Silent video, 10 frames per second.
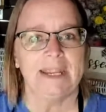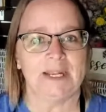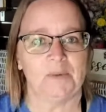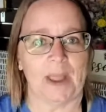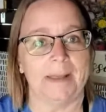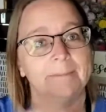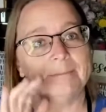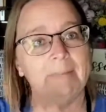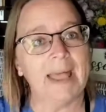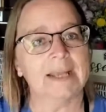anyway,
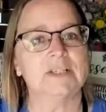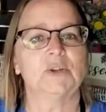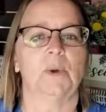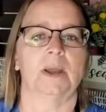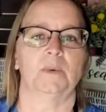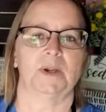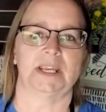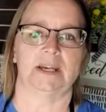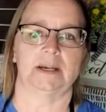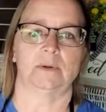back to why we're
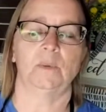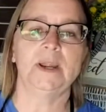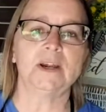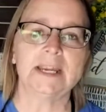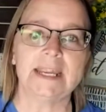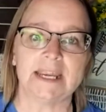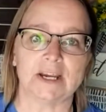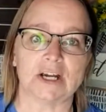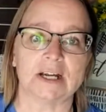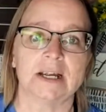here. We're
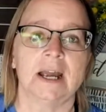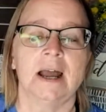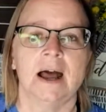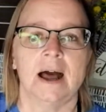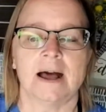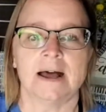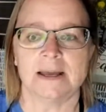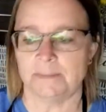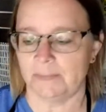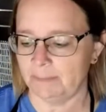here
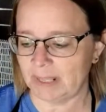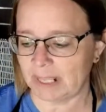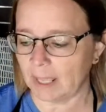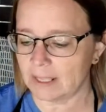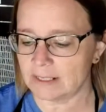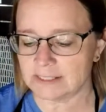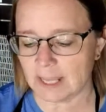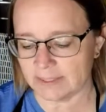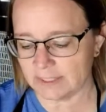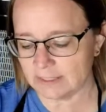um, because
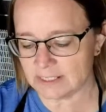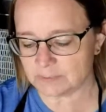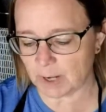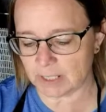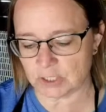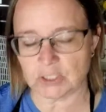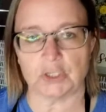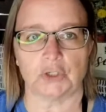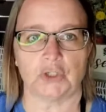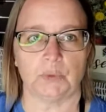I think these
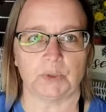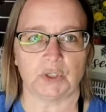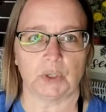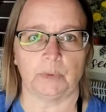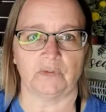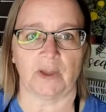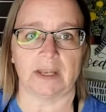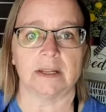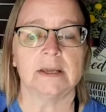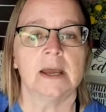projects are super, super
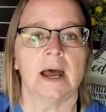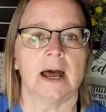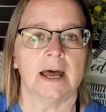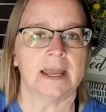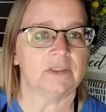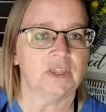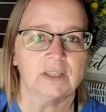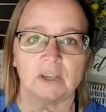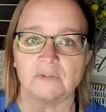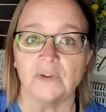fun. I
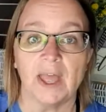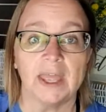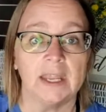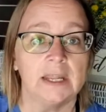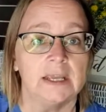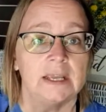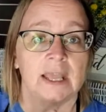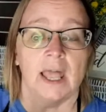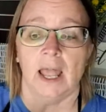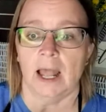think they're fun.
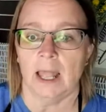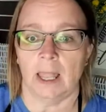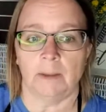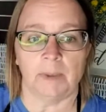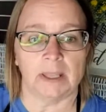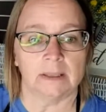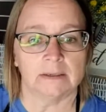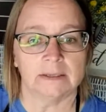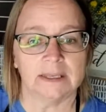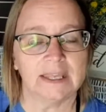Um,
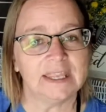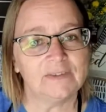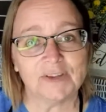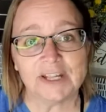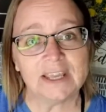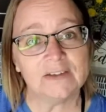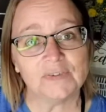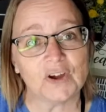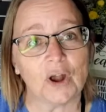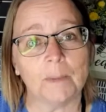even
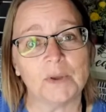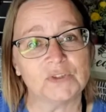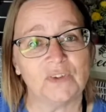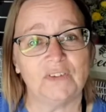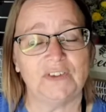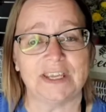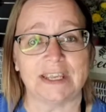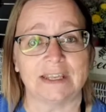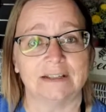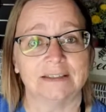if you're almost
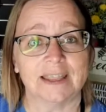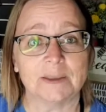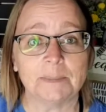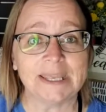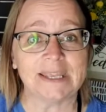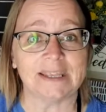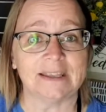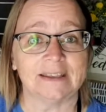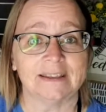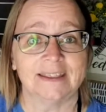50, like
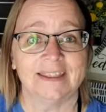me,